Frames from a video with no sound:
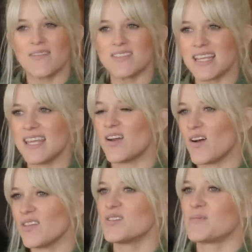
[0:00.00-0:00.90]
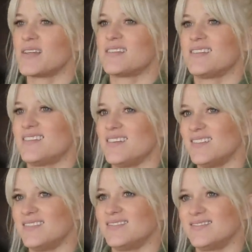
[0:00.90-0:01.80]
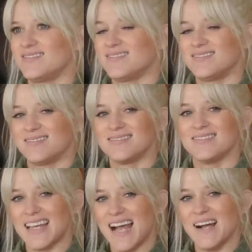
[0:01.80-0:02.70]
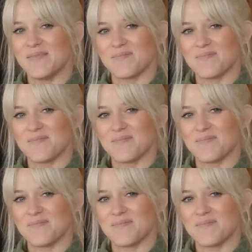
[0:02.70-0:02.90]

have to eat all those places too. Right. Yeah.